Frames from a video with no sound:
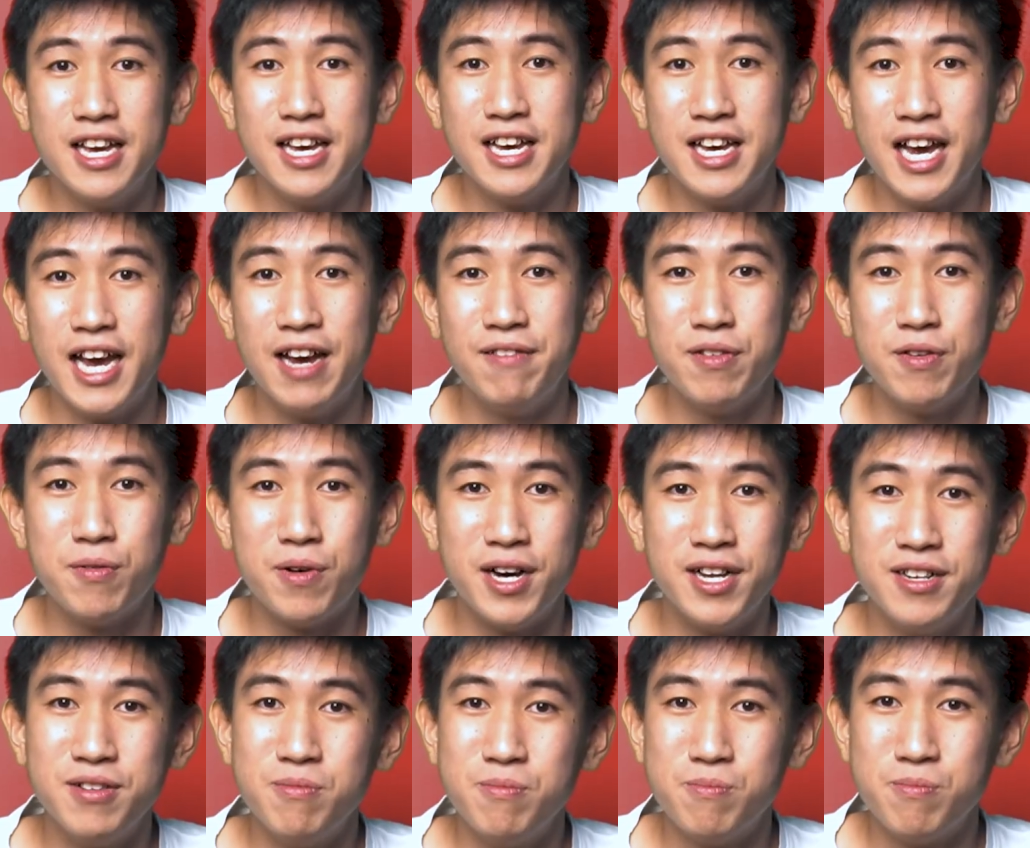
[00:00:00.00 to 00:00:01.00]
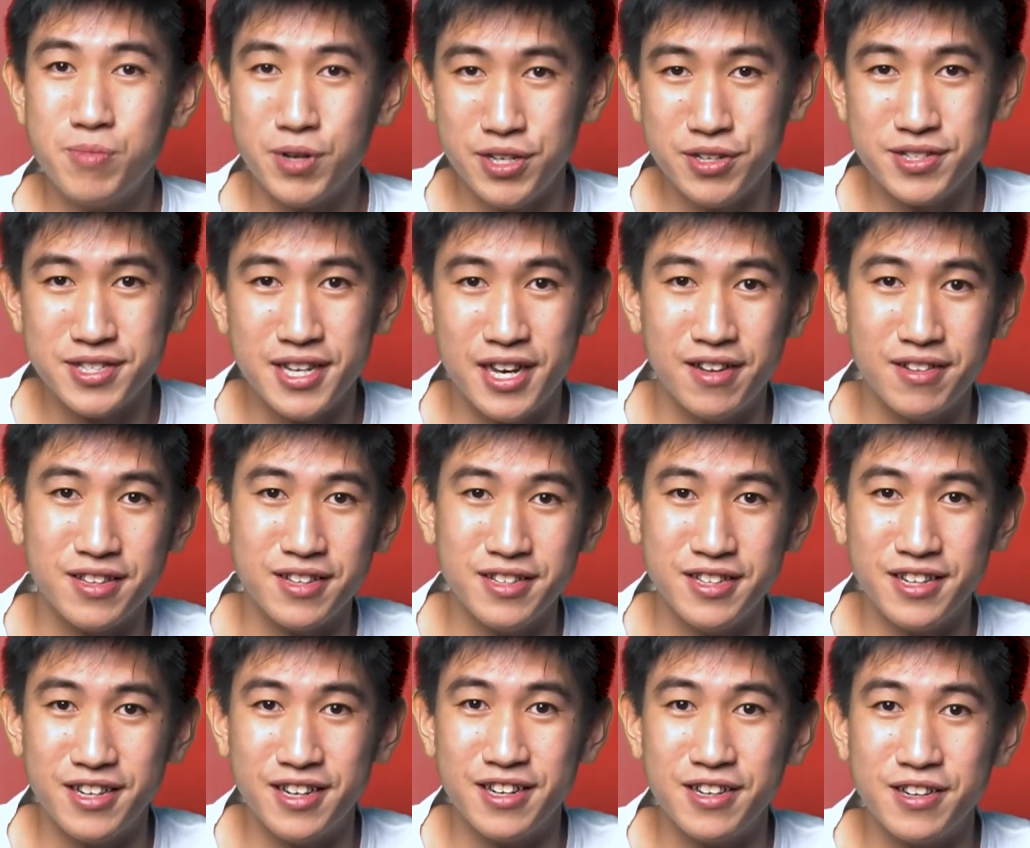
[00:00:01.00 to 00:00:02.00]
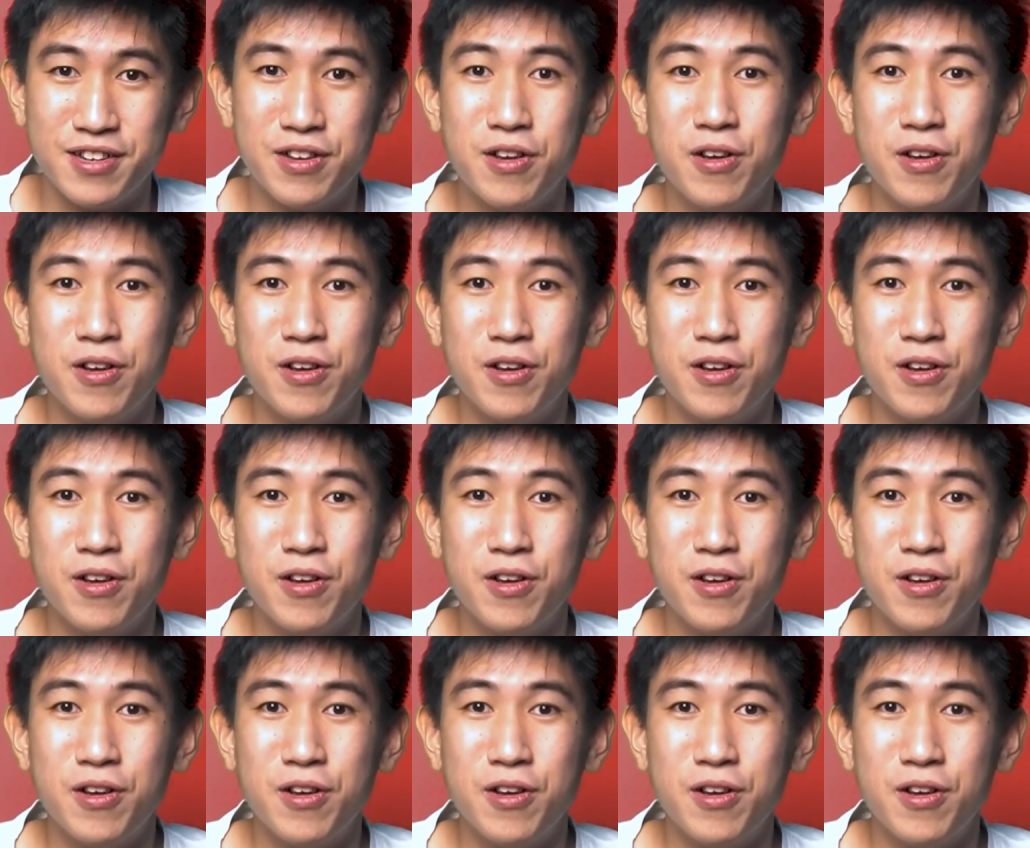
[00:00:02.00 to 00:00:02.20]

Hey everyone, producer Elton here.